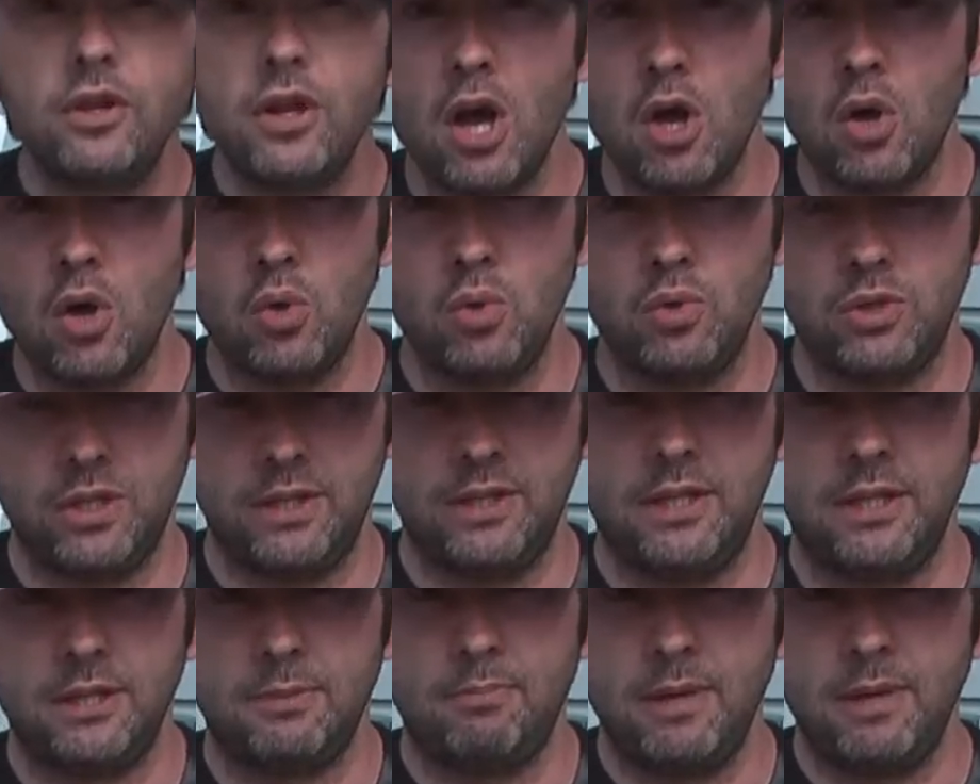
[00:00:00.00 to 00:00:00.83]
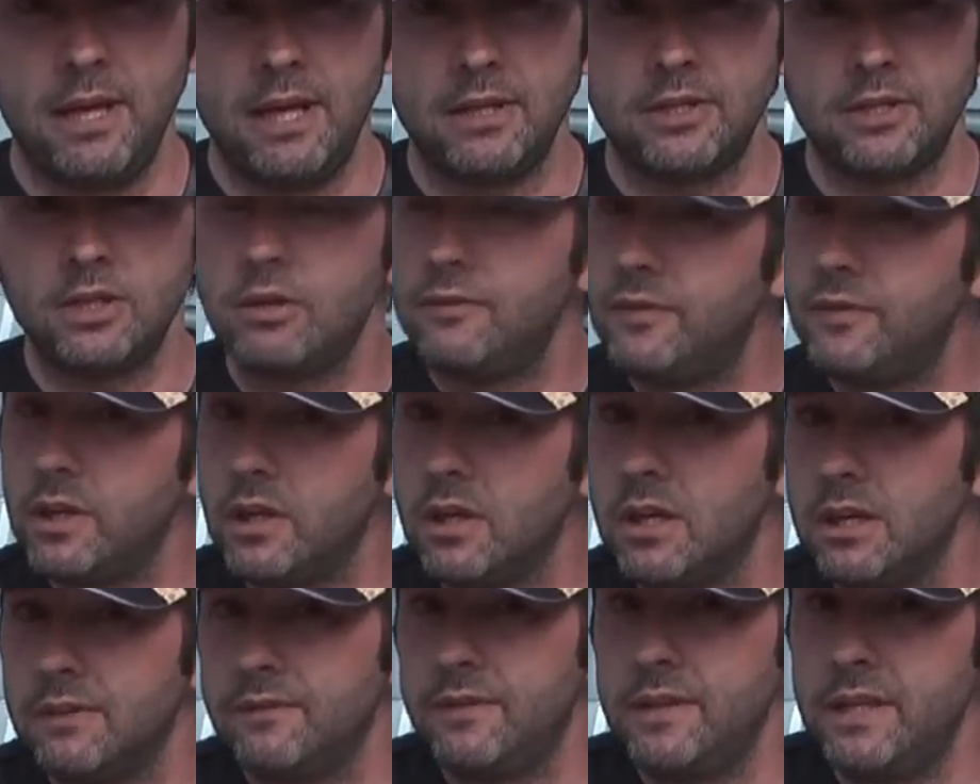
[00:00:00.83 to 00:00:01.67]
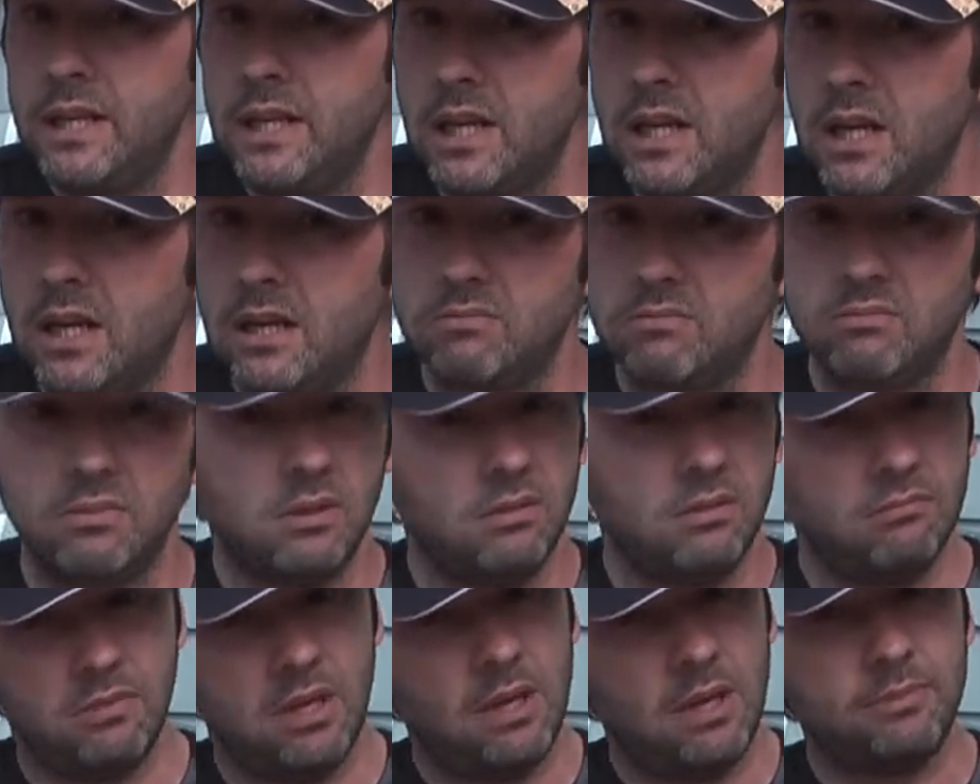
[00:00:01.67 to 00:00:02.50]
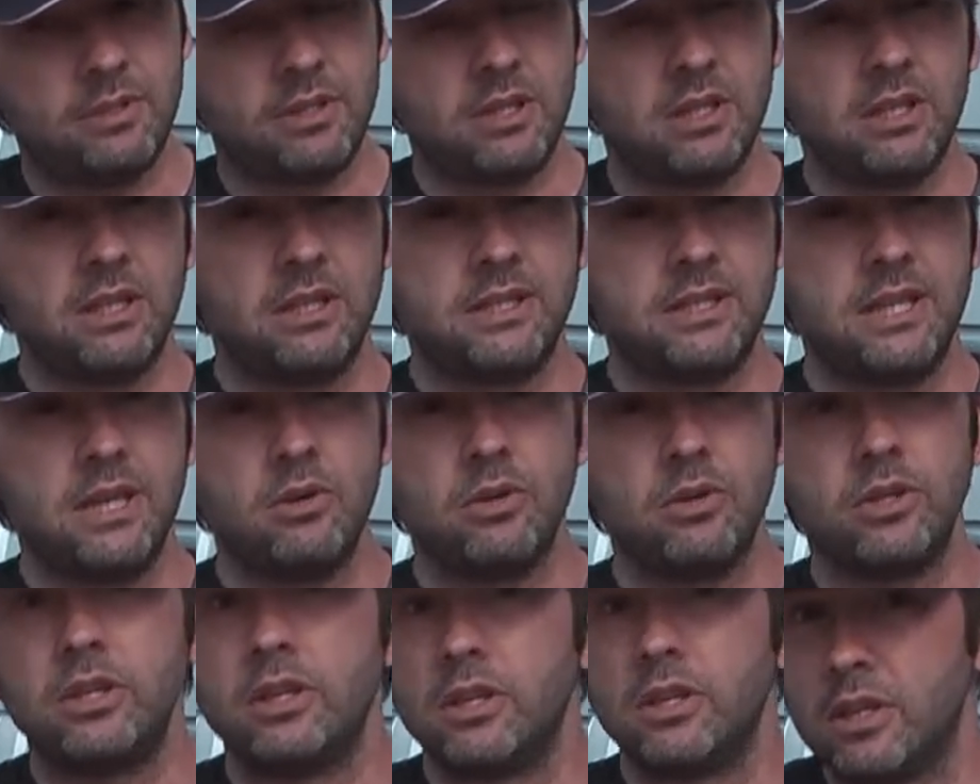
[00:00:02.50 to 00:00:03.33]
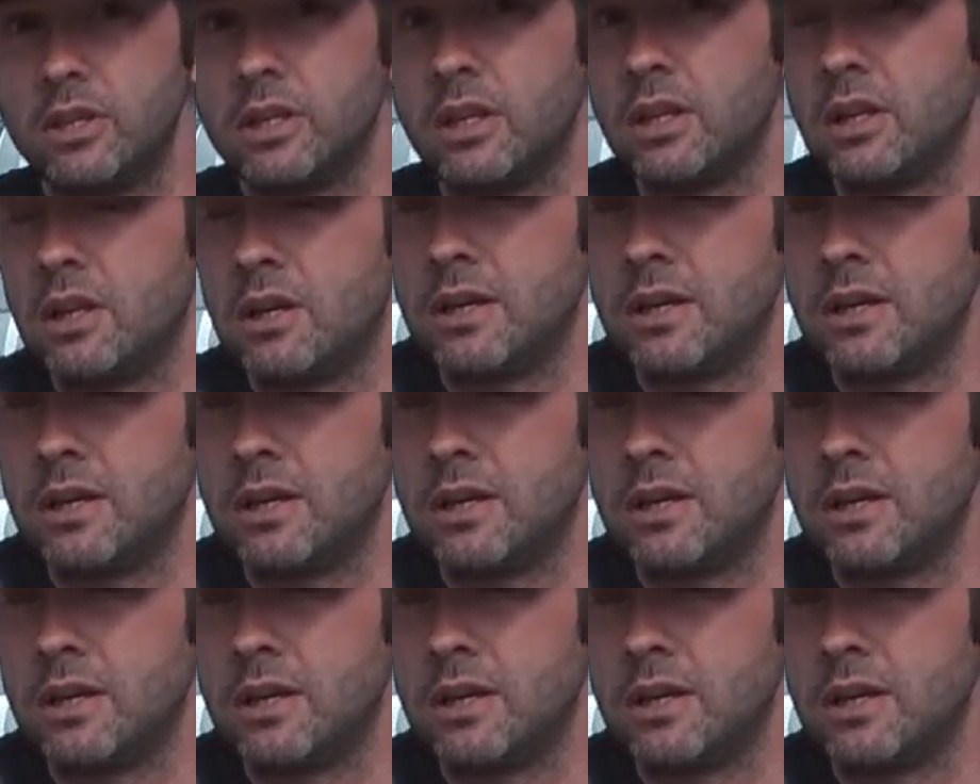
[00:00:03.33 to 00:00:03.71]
the nose in this beer. So if you like vanilla, I'm going to tell you, you're going to